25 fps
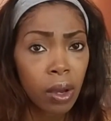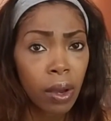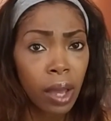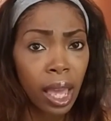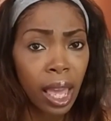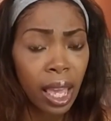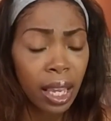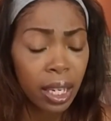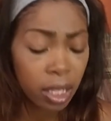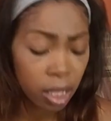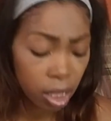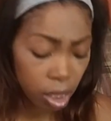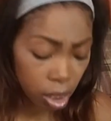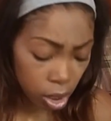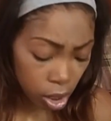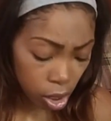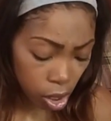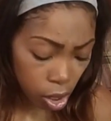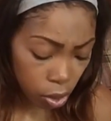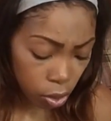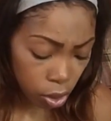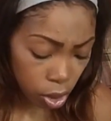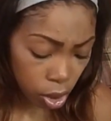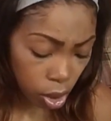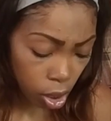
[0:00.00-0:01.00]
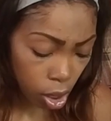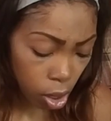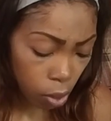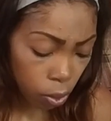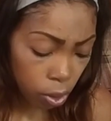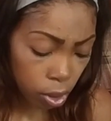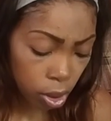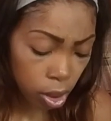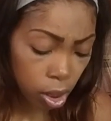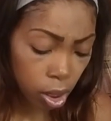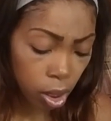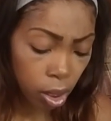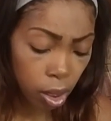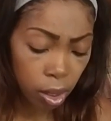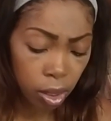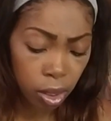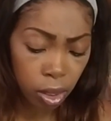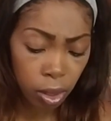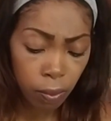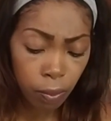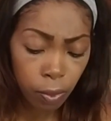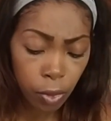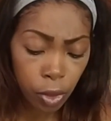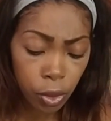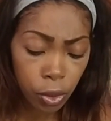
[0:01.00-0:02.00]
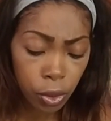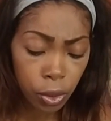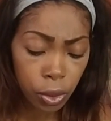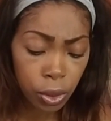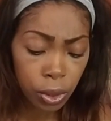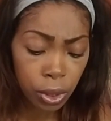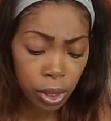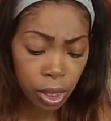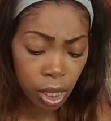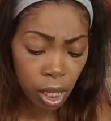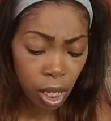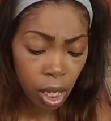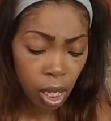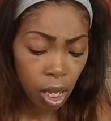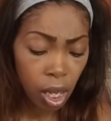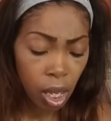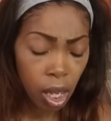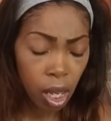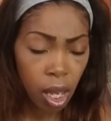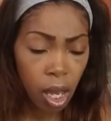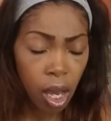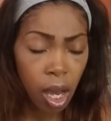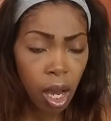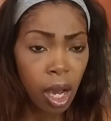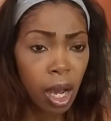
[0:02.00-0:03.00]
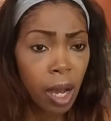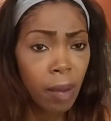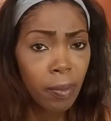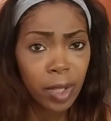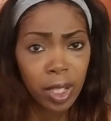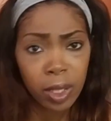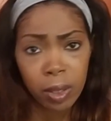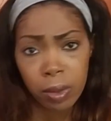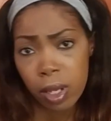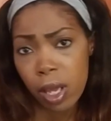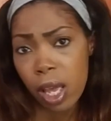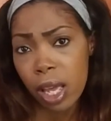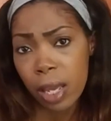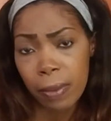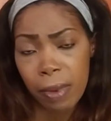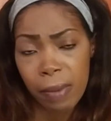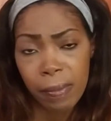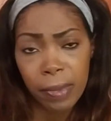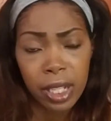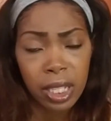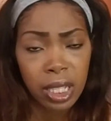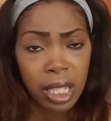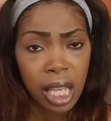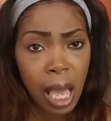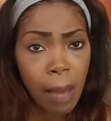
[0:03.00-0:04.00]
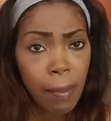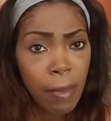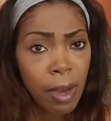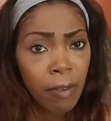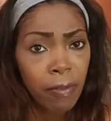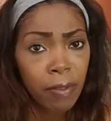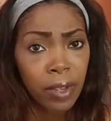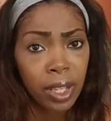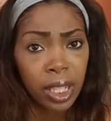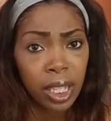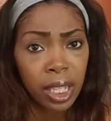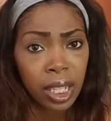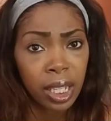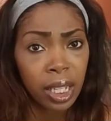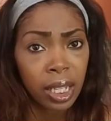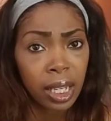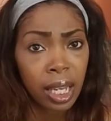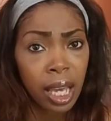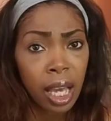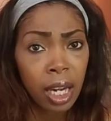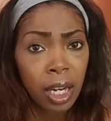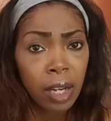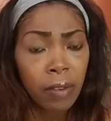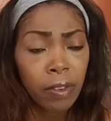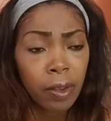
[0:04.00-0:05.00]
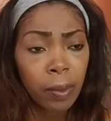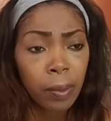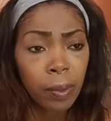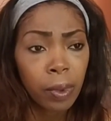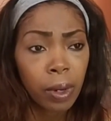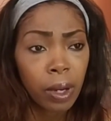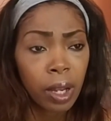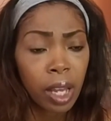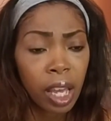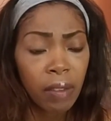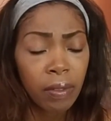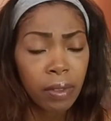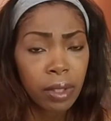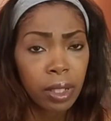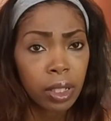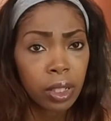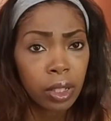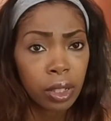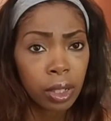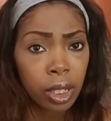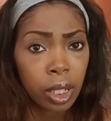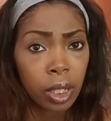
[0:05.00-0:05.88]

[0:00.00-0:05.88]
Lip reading: So I actually chose to go with the mules, just so I can be able to slide my feet in and out of them and won't have to,